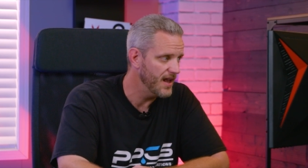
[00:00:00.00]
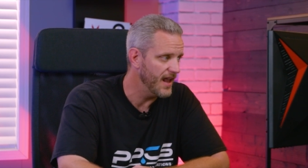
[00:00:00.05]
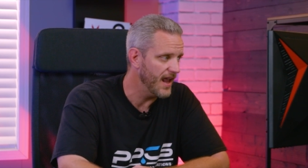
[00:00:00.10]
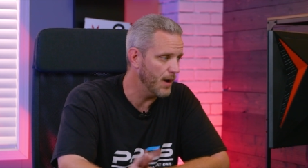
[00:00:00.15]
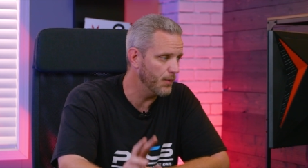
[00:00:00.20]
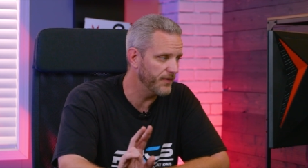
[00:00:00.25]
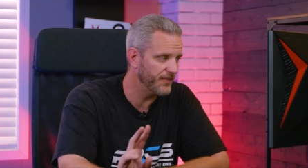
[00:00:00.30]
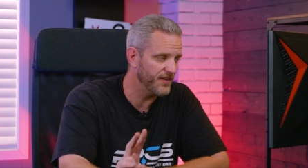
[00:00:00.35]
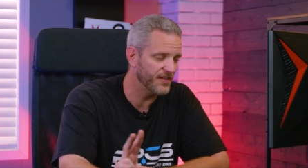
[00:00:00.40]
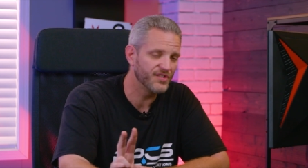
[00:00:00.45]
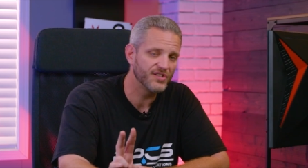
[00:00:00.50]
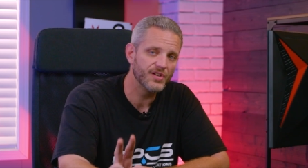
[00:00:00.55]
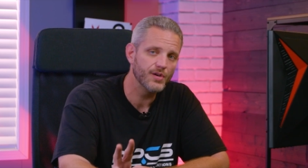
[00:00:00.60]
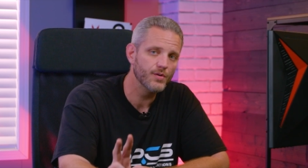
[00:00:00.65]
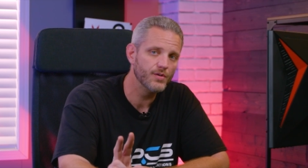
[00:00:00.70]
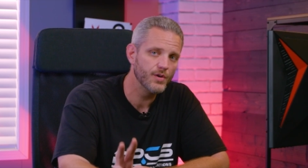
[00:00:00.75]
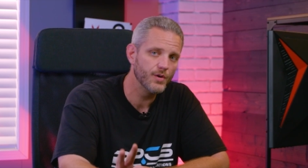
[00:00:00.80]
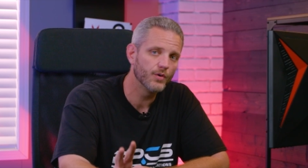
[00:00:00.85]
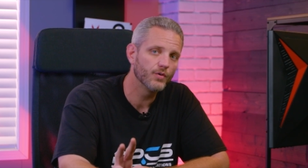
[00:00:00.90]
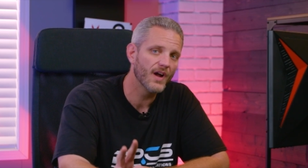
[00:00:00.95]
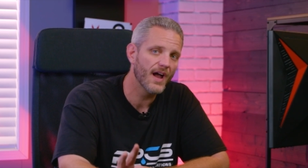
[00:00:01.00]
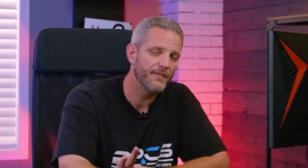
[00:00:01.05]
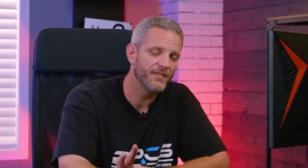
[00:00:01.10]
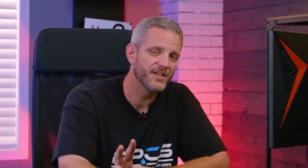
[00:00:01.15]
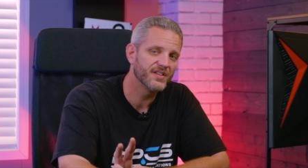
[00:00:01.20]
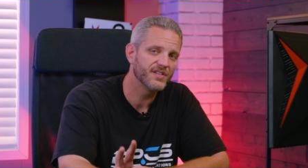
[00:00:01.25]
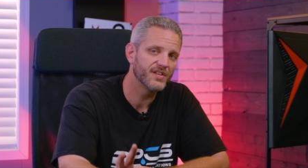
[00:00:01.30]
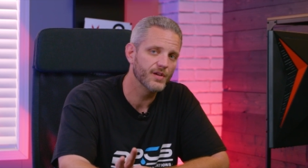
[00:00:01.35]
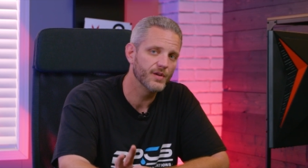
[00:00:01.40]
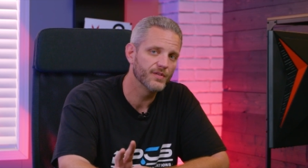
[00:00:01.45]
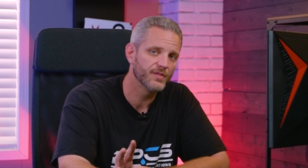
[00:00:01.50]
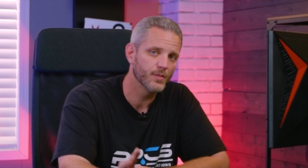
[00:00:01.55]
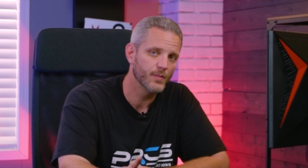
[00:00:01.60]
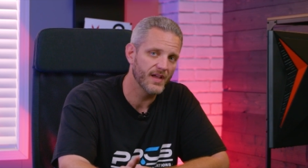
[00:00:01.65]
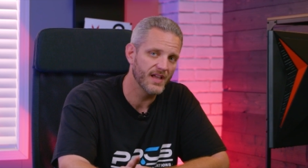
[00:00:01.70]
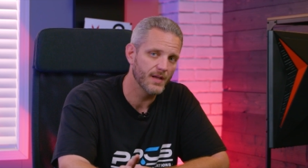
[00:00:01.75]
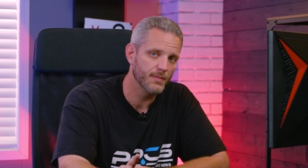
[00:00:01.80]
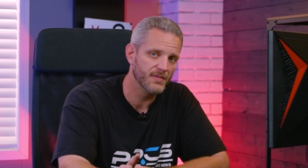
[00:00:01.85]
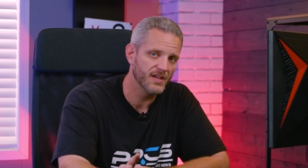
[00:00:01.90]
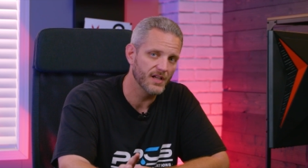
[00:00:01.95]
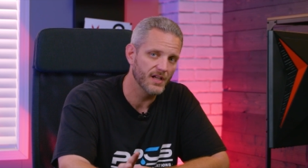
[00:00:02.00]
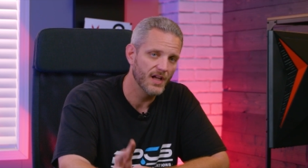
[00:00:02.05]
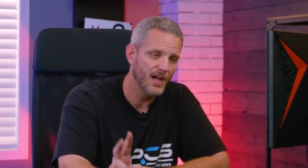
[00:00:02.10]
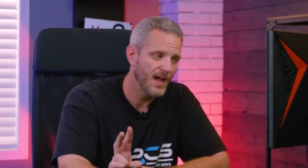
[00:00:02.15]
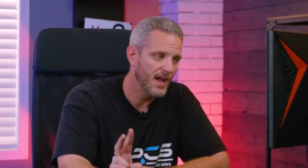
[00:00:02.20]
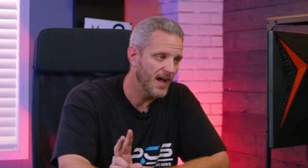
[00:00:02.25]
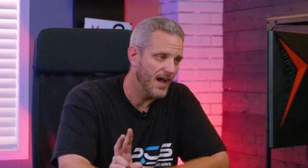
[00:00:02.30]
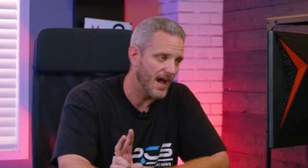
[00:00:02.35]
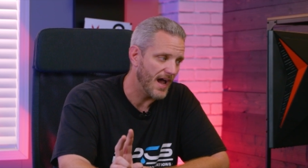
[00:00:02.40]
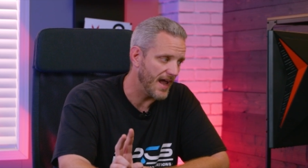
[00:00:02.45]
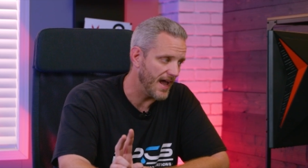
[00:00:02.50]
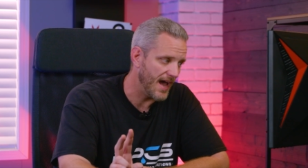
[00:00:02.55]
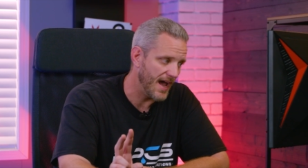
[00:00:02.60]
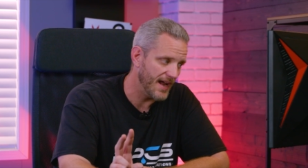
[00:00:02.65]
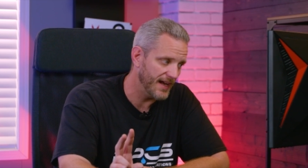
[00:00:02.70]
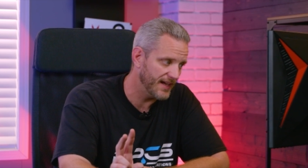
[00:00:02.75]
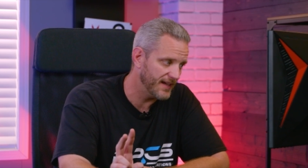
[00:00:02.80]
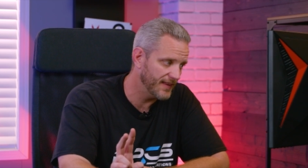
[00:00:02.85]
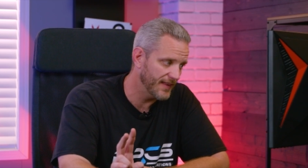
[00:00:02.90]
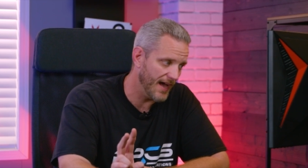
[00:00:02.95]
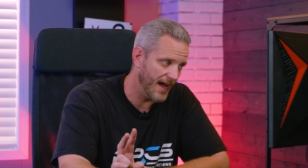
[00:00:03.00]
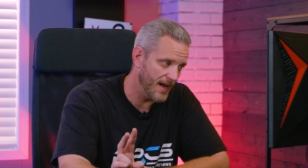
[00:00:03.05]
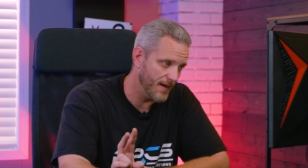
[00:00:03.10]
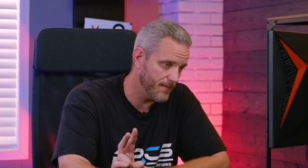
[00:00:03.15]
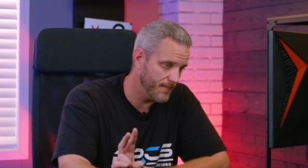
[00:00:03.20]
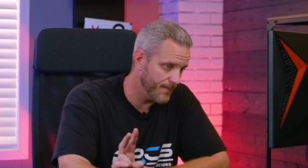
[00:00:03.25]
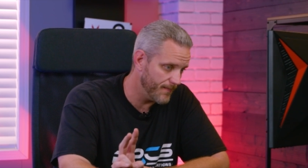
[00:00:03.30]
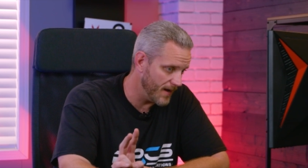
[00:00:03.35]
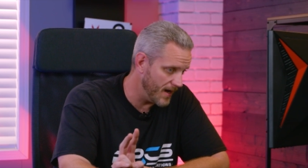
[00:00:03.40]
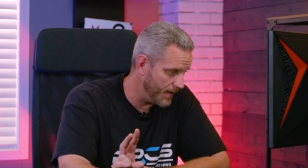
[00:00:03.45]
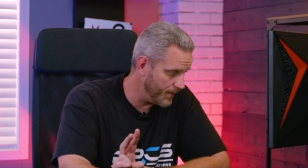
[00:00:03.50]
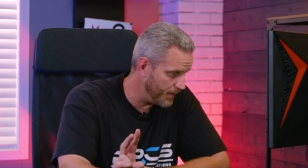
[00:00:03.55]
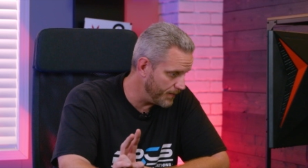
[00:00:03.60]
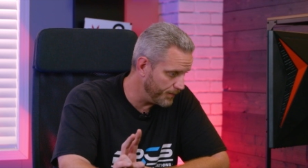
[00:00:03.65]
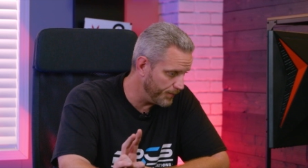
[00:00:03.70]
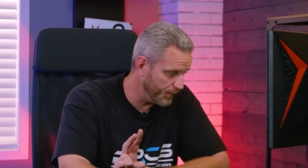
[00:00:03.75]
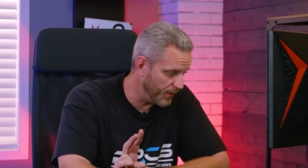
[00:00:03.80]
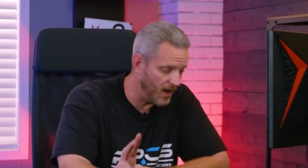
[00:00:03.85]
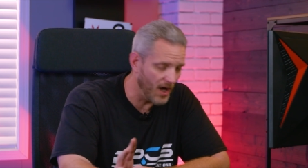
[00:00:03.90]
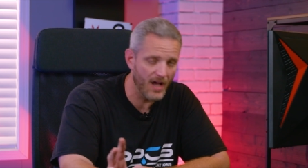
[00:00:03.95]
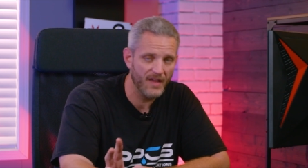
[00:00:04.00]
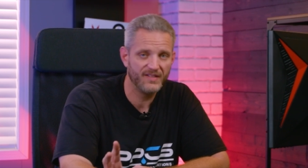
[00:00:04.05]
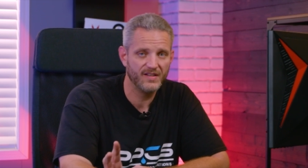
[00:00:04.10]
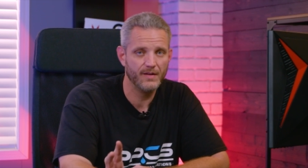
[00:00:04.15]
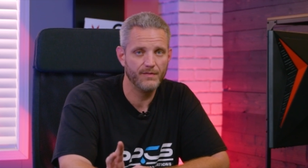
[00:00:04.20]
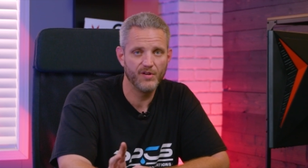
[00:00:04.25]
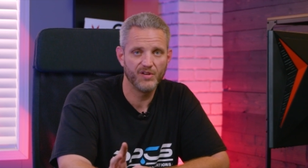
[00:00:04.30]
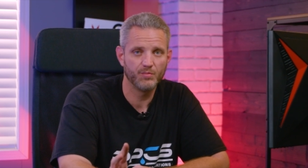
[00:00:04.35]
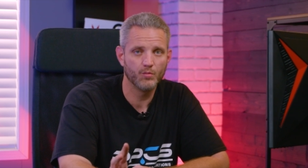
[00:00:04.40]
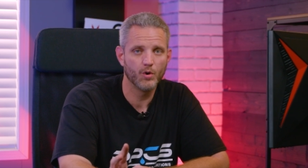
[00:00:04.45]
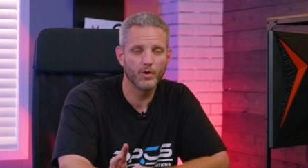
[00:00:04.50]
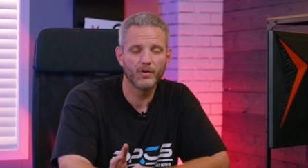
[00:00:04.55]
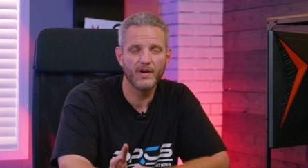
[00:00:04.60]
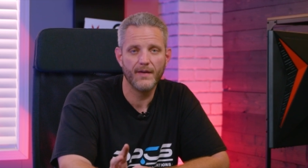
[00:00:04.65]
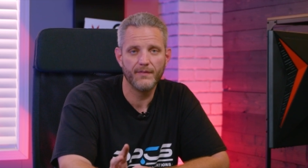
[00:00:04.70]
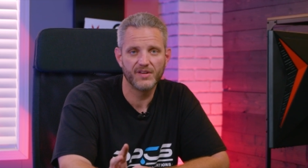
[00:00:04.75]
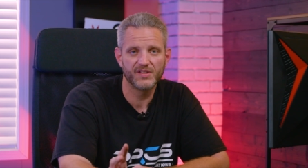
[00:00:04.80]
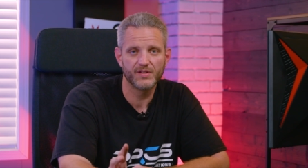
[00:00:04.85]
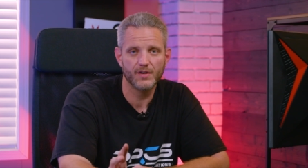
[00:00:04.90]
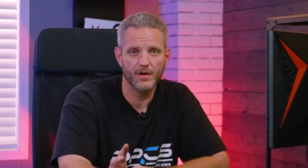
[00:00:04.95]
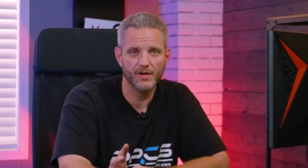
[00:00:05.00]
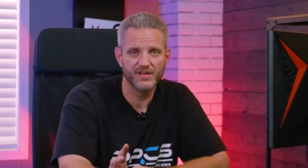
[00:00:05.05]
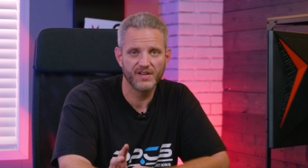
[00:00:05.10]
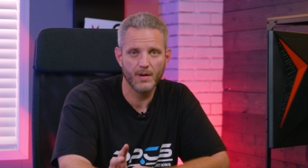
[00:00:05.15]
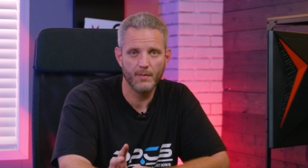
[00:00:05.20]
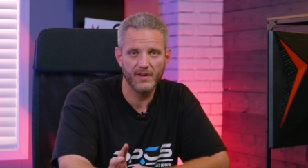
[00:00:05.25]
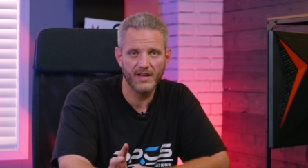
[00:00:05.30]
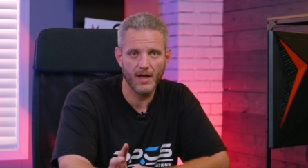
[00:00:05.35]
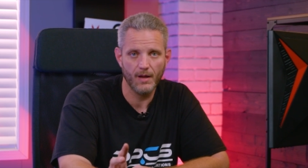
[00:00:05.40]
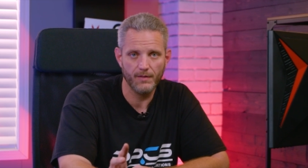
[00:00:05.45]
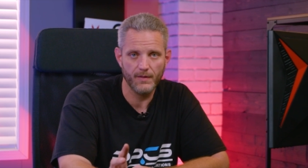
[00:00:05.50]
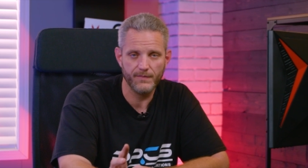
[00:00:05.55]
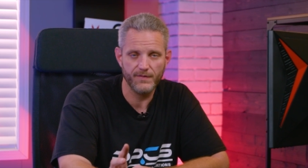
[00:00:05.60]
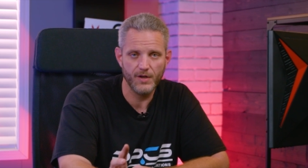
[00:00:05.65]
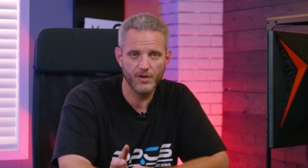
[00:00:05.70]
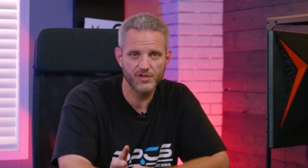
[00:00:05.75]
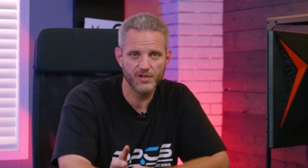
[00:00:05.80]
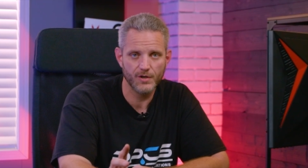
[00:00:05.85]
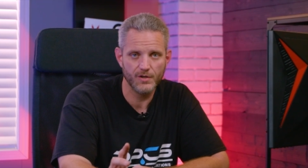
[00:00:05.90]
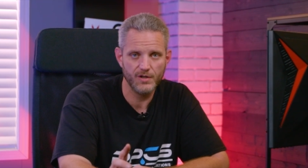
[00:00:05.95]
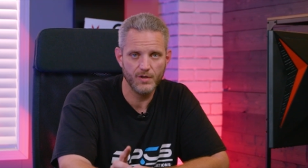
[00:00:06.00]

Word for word: And with these two new graphics SKUs from AMD, I, I, am positive there's more graphics cards coming out in the future.